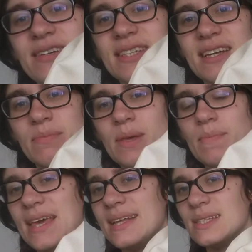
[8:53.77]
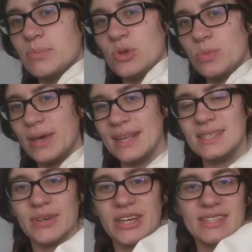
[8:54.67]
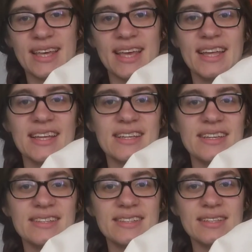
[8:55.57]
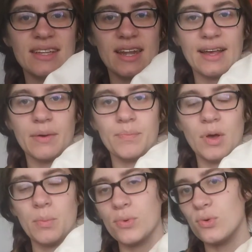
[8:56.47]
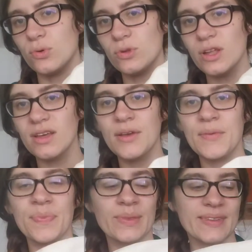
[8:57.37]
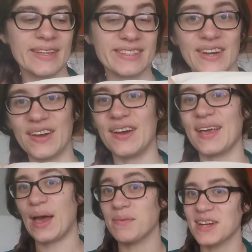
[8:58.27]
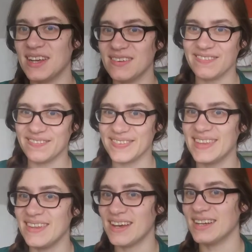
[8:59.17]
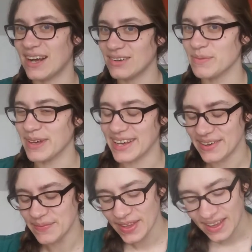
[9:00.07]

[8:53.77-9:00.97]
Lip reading: is going to be beads, blue beads, because it is like a pool. So, okay, I'm going to nerd out a bit here.